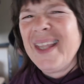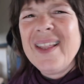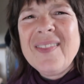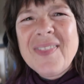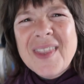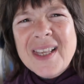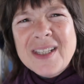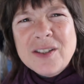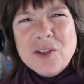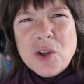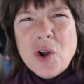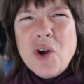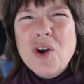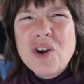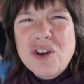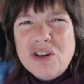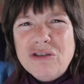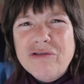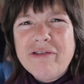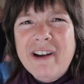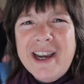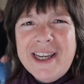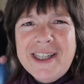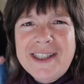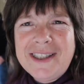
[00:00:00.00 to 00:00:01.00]
there's not a
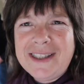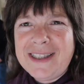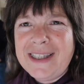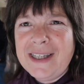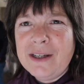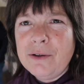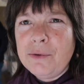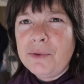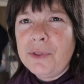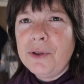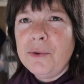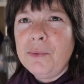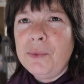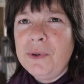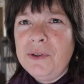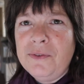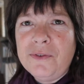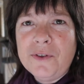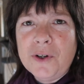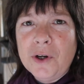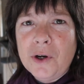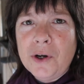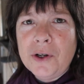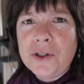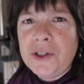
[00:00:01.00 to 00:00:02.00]
great deal that we've
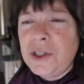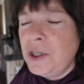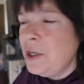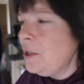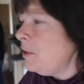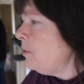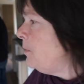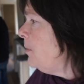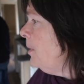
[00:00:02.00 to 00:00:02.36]
got to